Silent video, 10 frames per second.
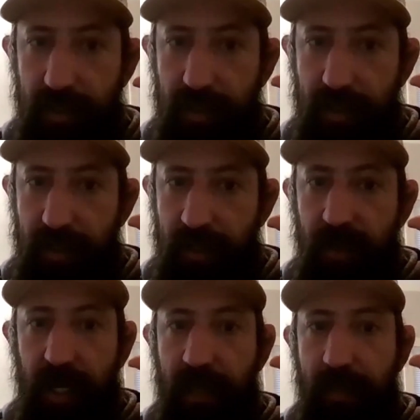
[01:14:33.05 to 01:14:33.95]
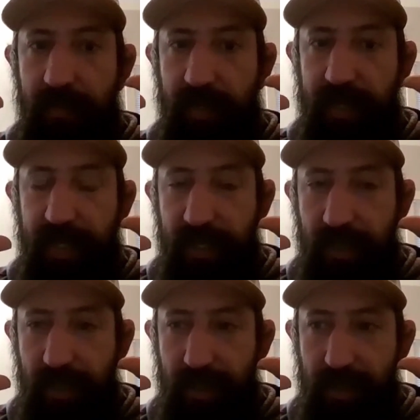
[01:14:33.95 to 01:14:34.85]
Wow. You're not going to be able to get,
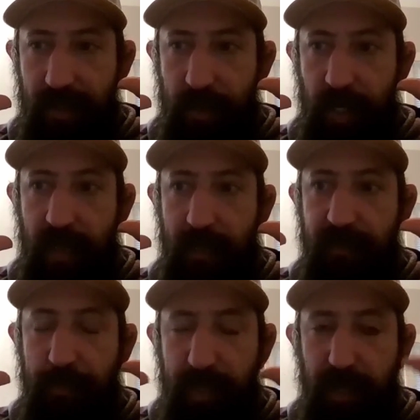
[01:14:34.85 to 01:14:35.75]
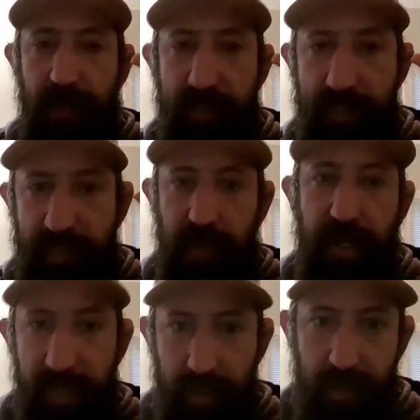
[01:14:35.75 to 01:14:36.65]
you're not going to be able to put all this in
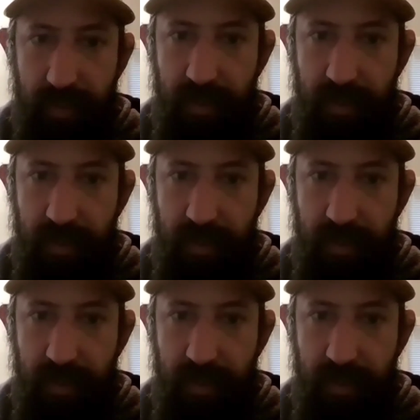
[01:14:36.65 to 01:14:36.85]
your head.